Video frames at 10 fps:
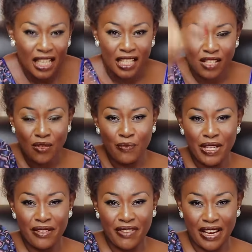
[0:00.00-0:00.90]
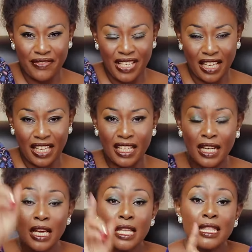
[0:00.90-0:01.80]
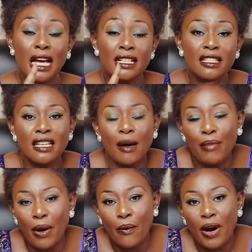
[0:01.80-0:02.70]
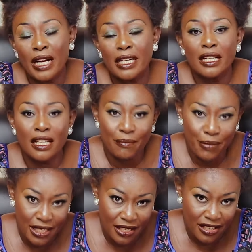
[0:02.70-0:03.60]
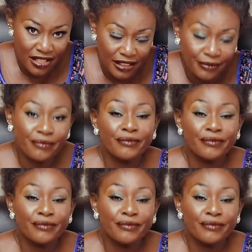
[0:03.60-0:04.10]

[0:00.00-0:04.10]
It will be revived again. That is number one, impartation.